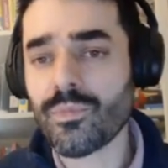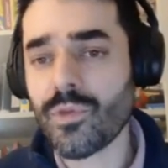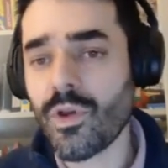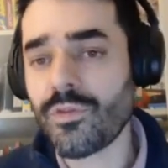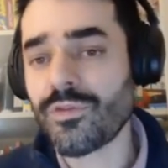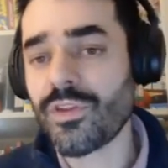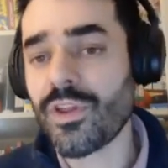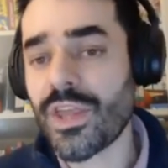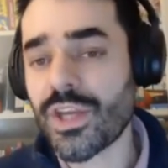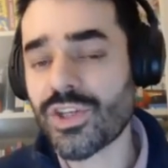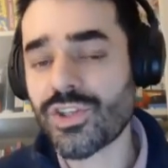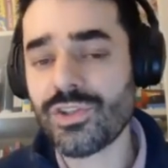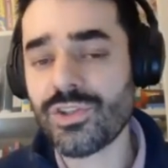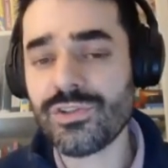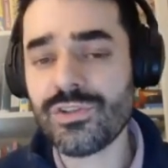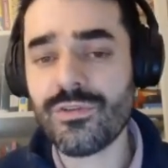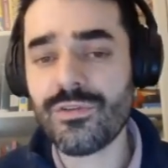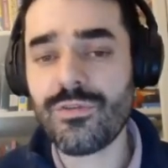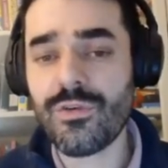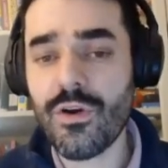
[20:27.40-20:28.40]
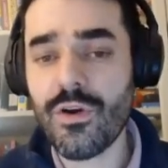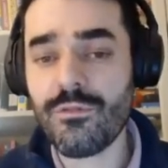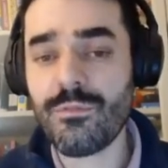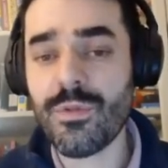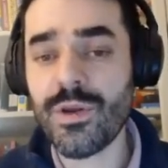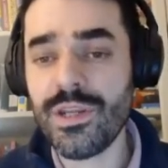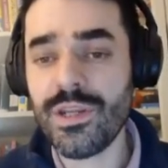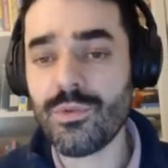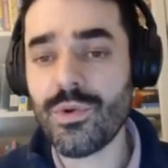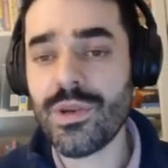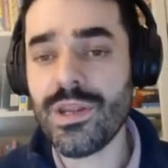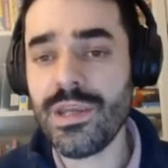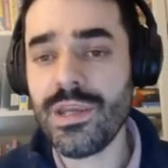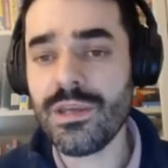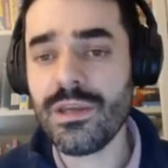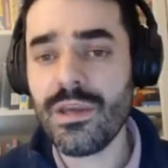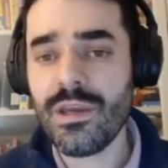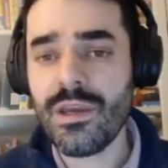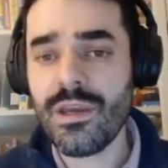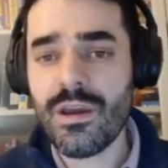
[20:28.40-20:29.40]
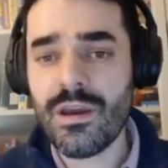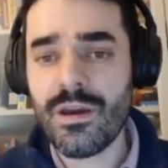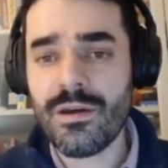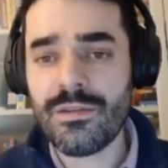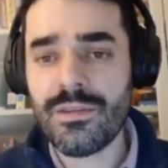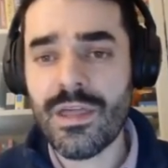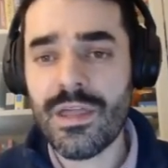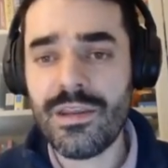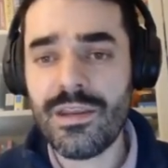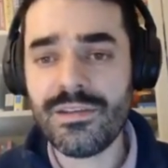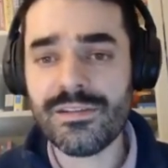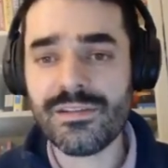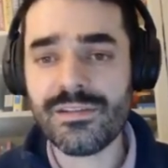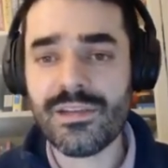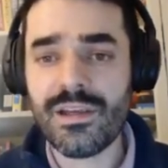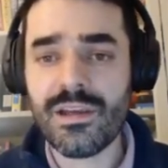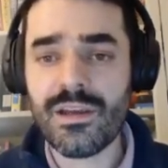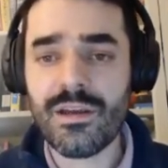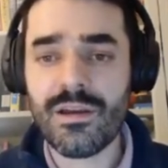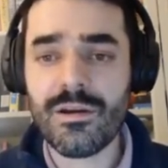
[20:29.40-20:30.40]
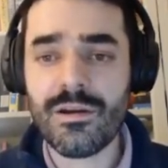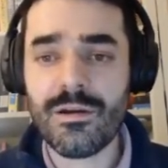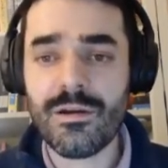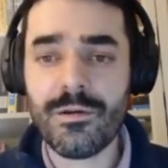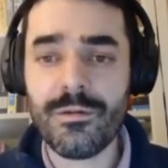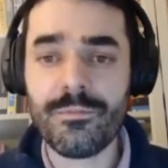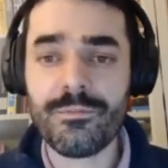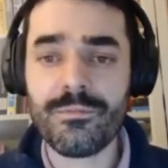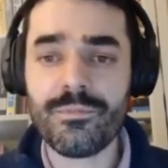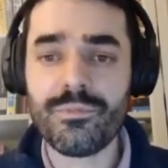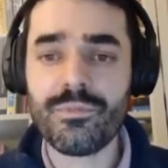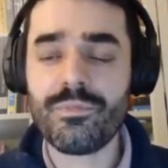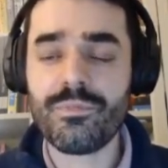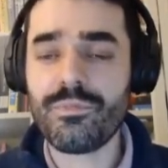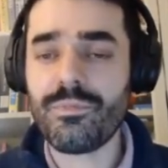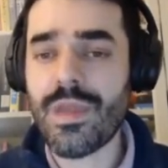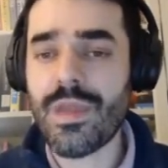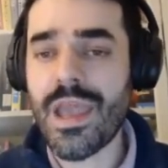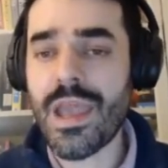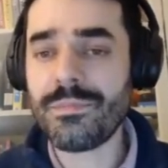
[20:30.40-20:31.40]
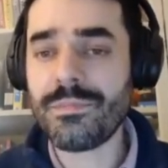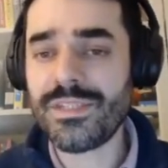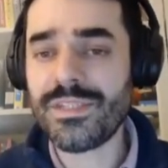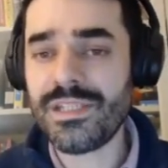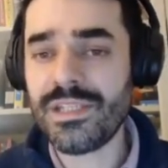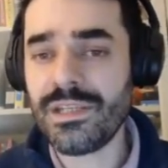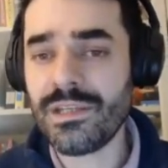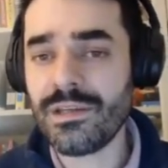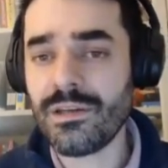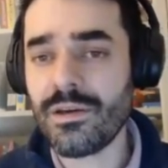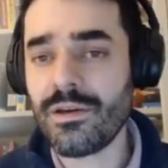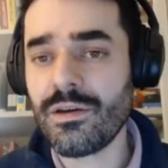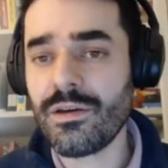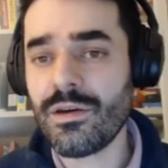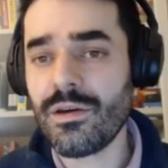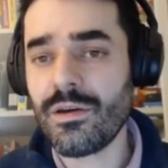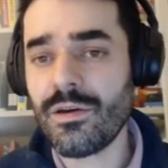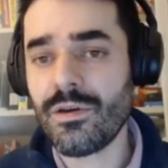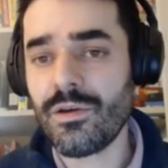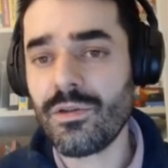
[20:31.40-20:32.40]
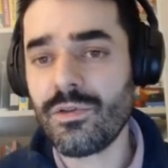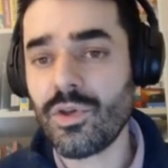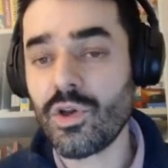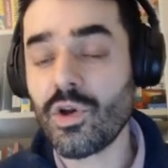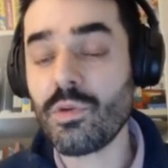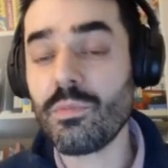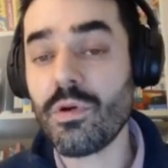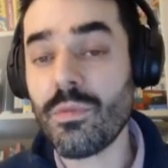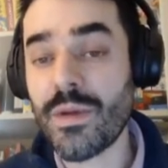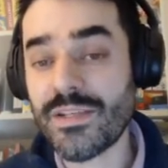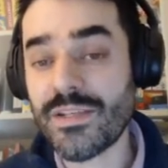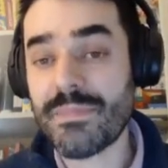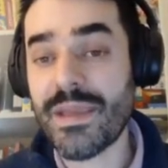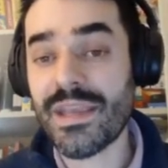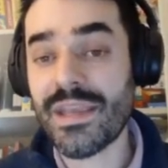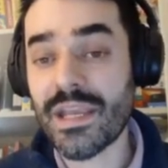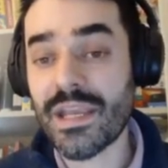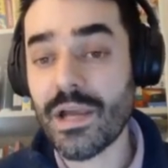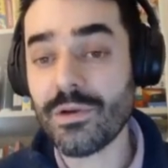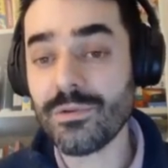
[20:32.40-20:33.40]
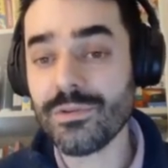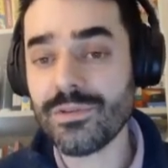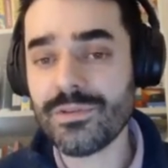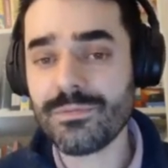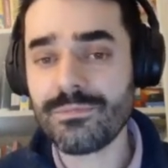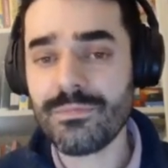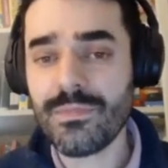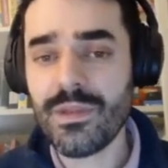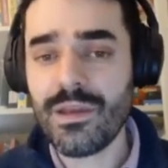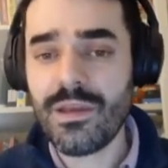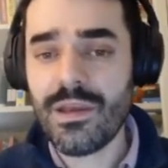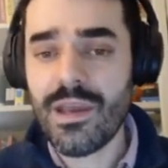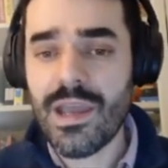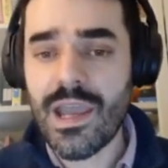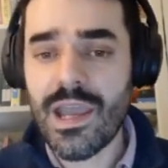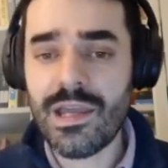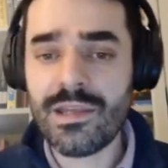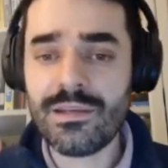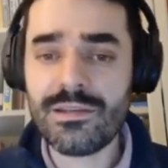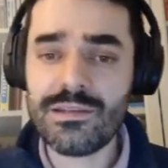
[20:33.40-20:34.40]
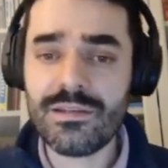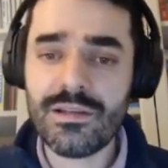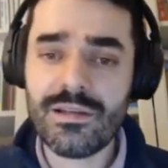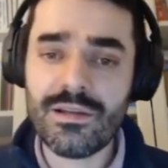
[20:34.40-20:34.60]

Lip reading: transactions, a flow of money already, and that is emptying the compromised bank accounts and